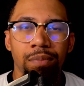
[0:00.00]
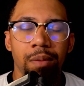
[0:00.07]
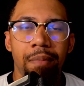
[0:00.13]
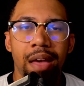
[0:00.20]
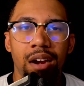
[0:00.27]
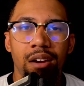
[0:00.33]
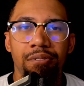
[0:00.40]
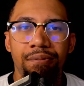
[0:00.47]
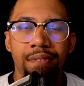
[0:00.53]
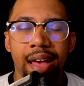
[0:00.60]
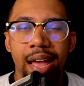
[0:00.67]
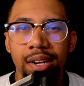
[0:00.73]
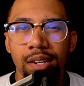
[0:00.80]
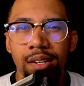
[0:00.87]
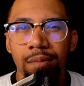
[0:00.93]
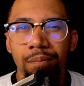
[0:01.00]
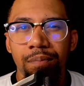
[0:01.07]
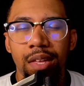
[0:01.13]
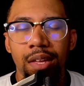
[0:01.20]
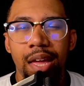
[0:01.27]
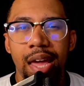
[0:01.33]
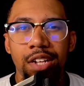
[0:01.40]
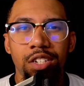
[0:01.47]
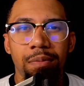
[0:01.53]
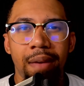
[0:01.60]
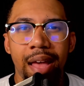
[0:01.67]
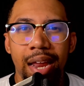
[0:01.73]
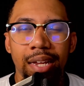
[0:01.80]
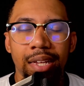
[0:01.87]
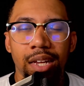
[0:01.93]
Matter of fact,
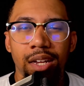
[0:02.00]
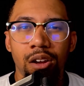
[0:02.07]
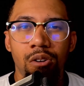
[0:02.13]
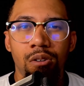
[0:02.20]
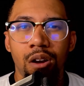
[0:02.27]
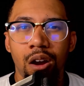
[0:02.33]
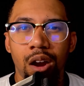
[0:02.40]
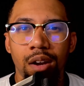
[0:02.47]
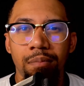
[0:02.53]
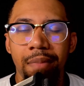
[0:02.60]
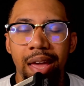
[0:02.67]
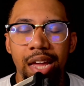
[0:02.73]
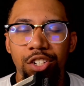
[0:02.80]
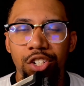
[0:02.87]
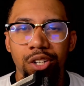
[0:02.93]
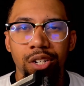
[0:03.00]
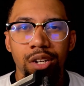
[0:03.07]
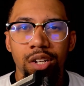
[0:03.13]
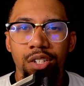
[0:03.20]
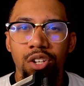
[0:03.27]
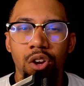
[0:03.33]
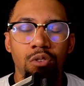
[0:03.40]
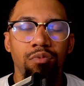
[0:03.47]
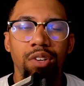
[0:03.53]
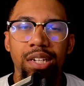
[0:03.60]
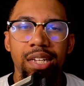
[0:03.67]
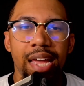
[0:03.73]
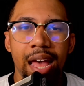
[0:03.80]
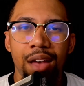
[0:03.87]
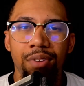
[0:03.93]
H-Matic and Go Hard Major don't
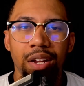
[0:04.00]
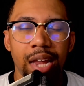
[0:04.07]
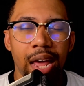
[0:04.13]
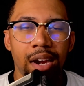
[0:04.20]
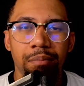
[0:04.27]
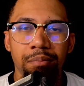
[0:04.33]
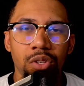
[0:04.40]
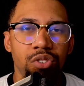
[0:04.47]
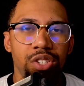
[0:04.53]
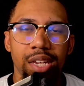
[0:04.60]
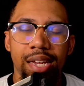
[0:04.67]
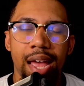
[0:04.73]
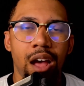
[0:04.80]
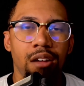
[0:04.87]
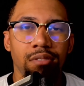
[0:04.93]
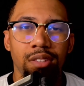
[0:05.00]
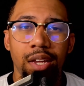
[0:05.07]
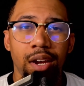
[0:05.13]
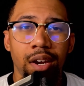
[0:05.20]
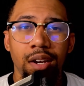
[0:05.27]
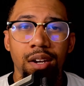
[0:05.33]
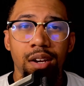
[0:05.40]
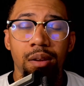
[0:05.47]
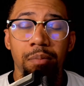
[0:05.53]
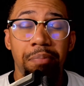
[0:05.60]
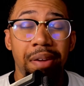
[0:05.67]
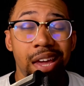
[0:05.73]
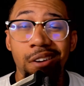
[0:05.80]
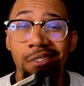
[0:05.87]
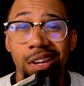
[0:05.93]
really have a lot of music out there,
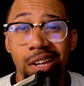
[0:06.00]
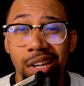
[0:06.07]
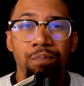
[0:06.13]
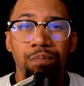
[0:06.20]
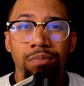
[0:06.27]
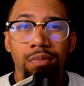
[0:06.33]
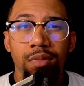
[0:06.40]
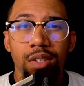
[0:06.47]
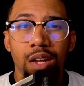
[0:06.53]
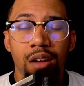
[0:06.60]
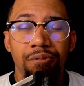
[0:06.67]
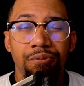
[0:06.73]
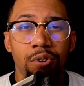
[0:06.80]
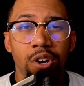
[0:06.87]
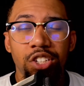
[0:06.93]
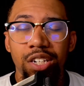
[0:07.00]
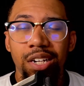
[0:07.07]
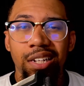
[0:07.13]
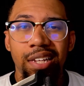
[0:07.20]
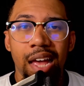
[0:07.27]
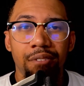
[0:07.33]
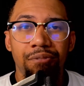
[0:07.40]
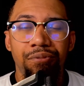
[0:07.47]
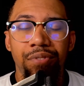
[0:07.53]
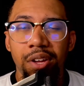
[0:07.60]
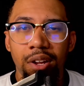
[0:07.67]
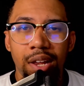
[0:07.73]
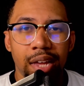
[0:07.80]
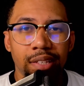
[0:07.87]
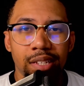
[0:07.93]
period. Unfortunately, I
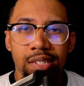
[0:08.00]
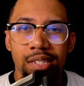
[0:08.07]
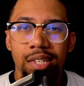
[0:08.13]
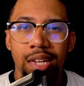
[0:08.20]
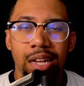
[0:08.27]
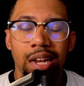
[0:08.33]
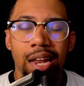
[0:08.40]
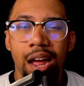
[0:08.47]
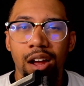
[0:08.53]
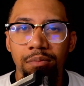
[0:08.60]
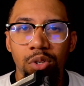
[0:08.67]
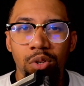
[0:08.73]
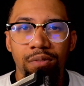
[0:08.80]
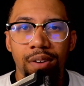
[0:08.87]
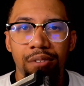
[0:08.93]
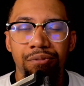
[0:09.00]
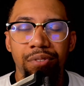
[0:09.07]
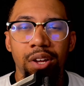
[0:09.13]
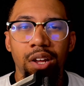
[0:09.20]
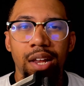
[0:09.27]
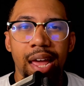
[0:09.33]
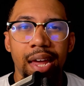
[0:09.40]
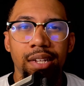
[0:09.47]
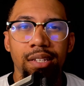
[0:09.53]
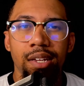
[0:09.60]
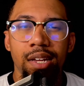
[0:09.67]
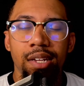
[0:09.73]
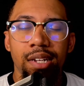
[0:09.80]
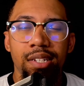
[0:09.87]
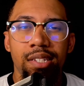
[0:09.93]
feel like this is a clout move. I feel like
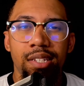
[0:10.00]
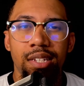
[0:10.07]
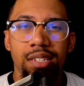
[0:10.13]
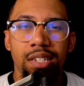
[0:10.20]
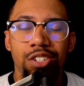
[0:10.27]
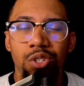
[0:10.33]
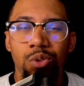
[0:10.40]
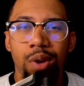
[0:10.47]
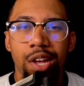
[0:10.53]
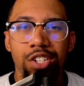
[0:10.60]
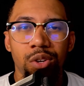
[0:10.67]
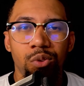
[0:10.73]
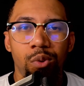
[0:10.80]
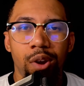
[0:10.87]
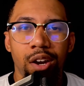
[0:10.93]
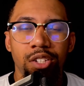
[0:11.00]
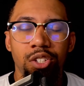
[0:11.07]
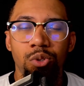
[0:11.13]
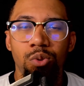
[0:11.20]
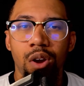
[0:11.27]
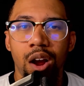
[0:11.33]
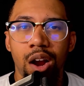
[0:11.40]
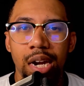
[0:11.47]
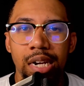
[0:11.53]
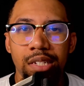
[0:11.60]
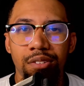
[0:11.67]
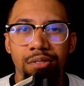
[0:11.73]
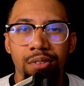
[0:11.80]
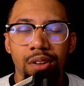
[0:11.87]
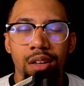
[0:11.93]
this is a situation where two
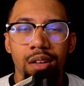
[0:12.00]
artists